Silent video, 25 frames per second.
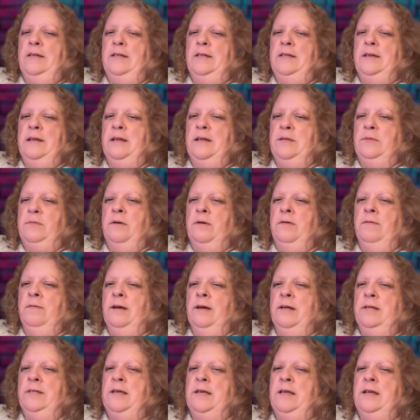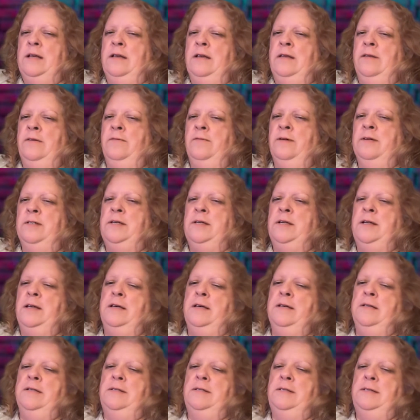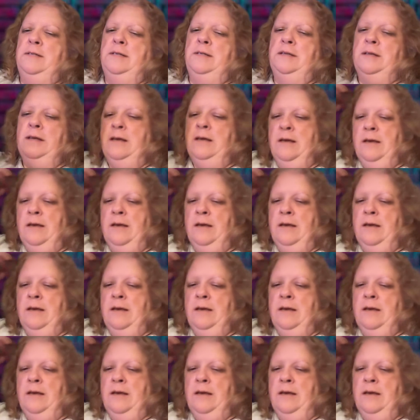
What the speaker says: So that's one reason. Another reason is